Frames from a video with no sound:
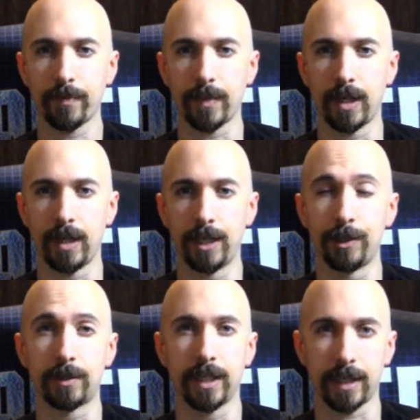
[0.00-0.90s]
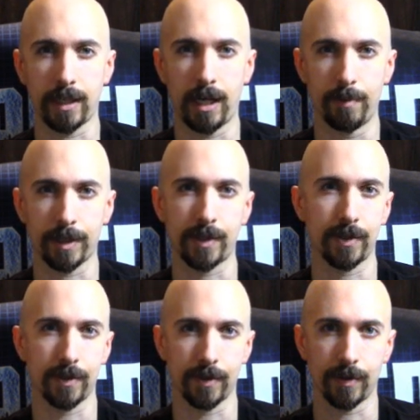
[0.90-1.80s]
I do collect comics,
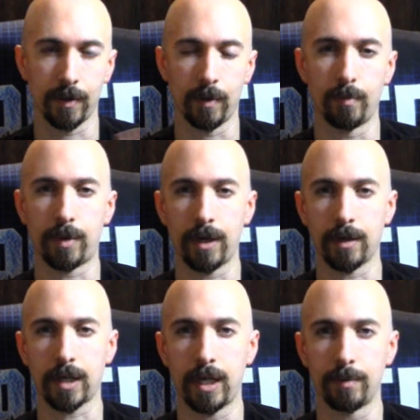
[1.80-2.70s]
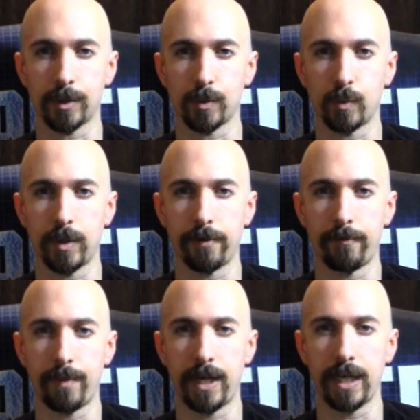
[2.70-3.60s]
so Predator Comics is one of
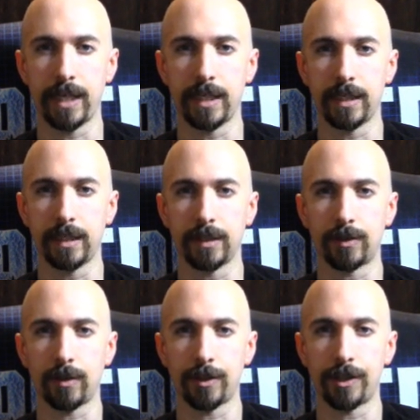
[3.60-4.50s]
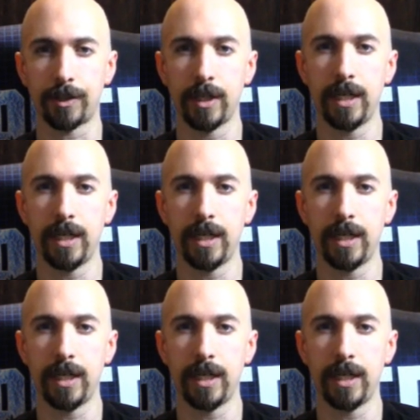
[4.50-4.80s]
my search,